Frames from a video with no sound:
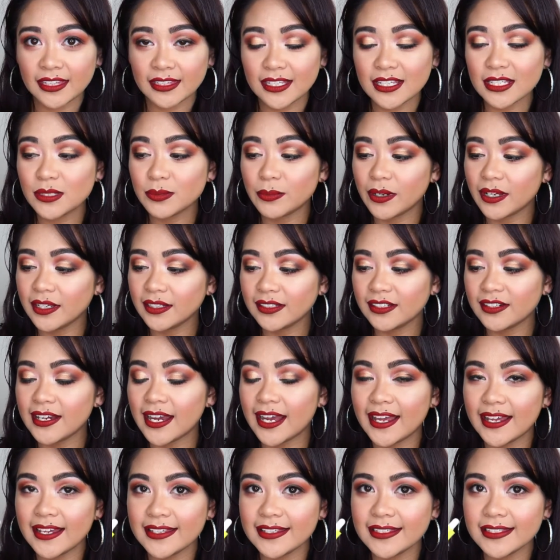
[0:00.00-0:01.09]
This one, you
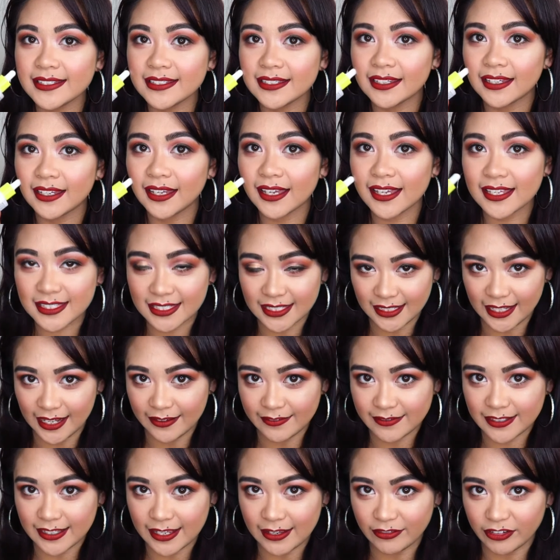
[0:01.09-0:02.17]
guys, is a
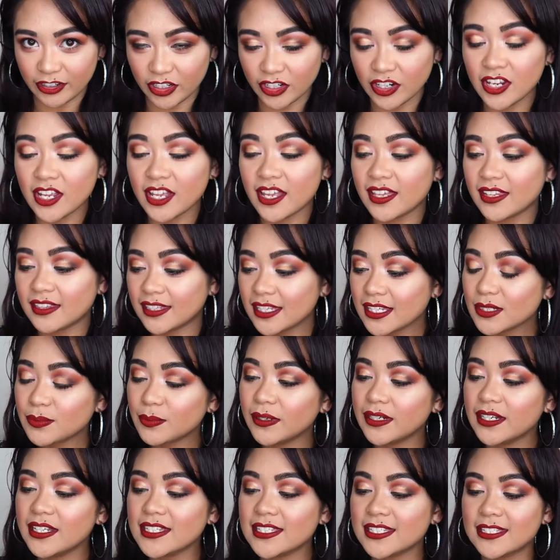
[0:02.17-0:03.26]
lifesaver. This
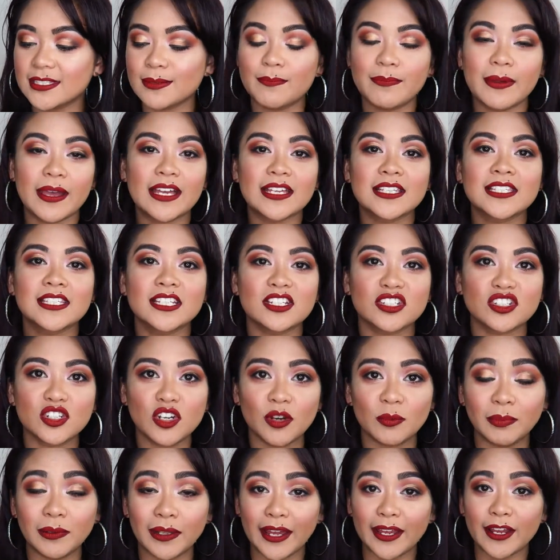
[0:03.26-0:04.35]
one is the best to
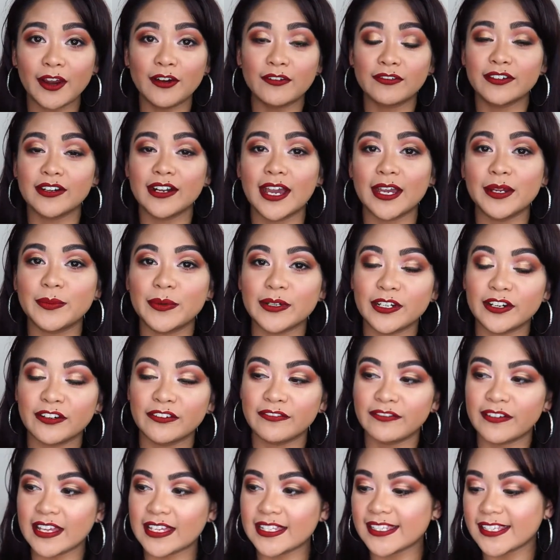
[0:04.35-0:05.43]
apply overnight when your
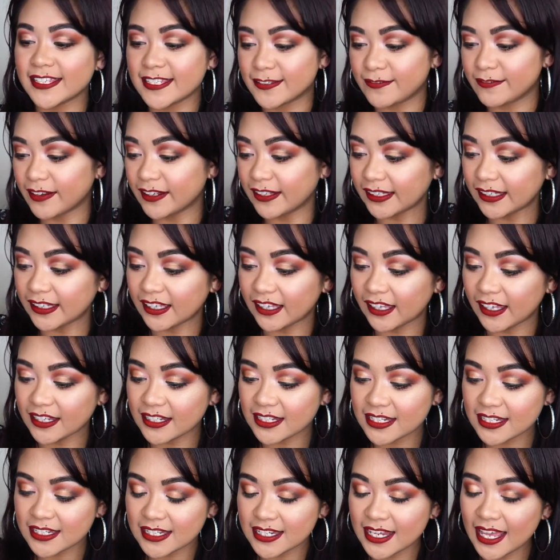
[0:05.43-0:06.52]
face is feeling
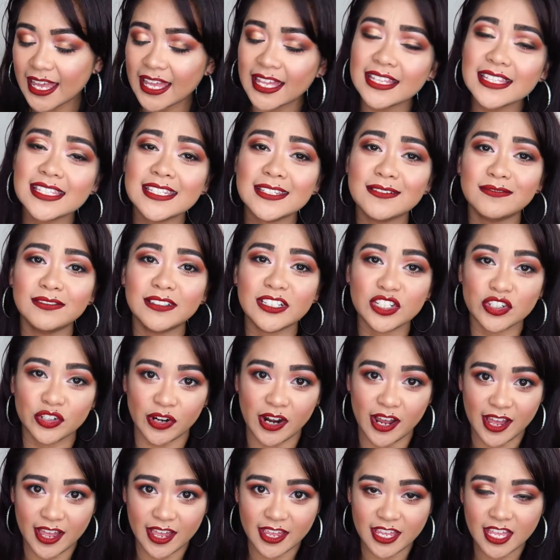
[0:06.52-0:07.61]
intensively
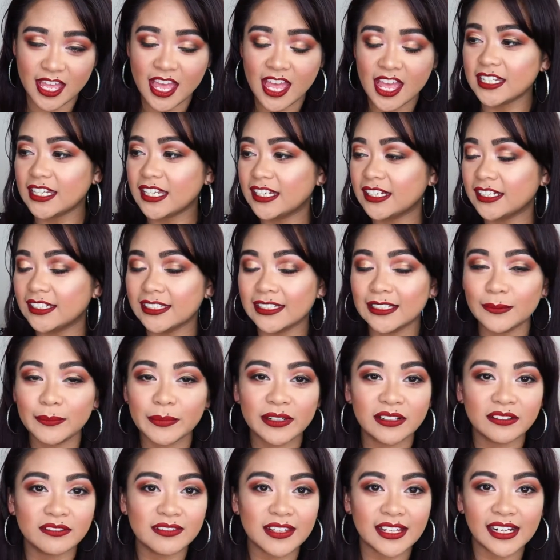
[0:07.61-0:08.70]
dry. You need a little
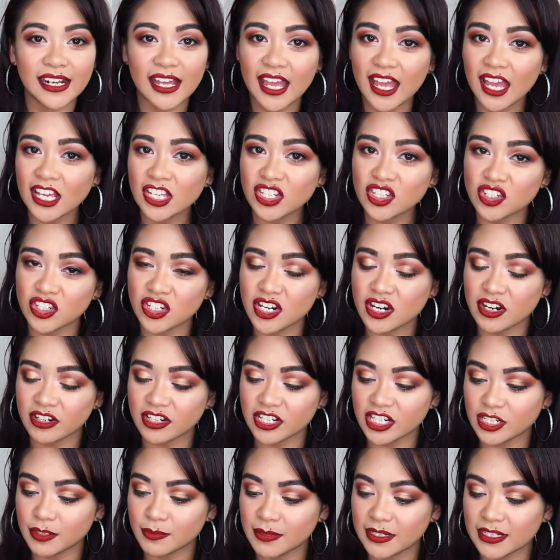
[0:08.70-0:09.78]
bit of that extra
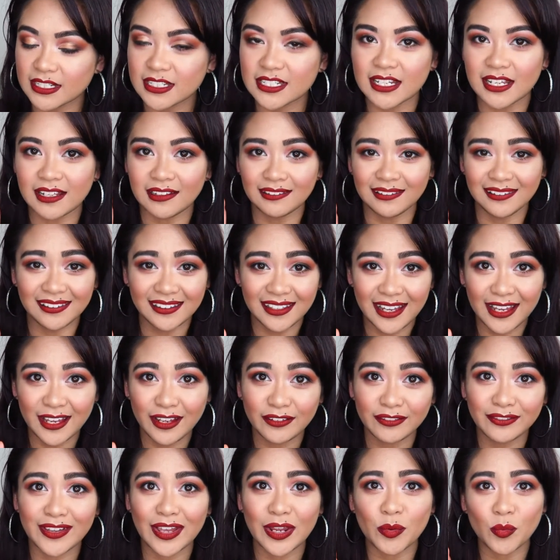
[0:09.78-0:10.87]
nourishment and
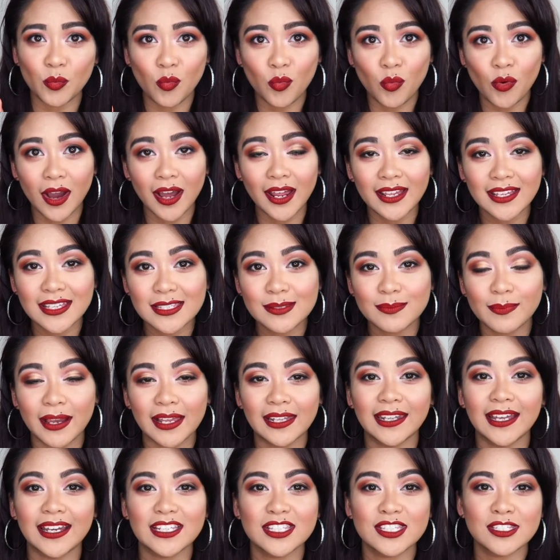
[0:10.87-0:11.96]
love. And why is my
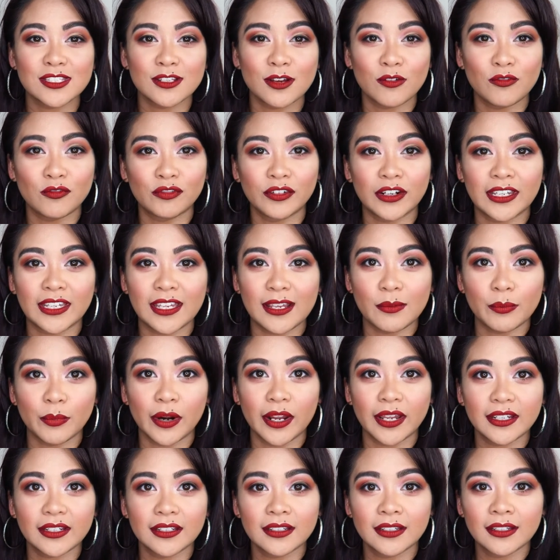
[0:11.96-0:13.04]
light so freaking
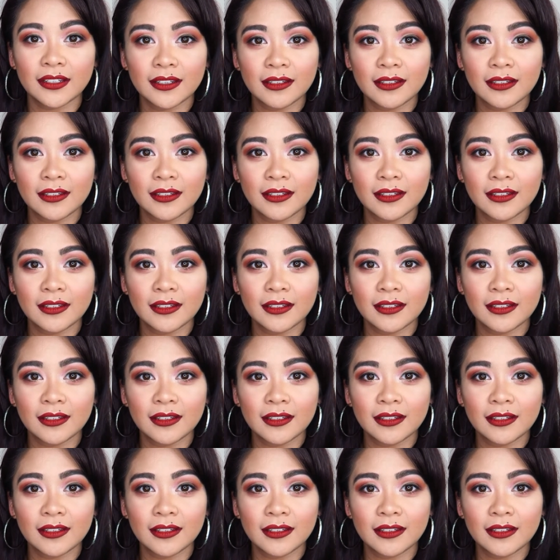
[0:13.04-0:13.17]
bright?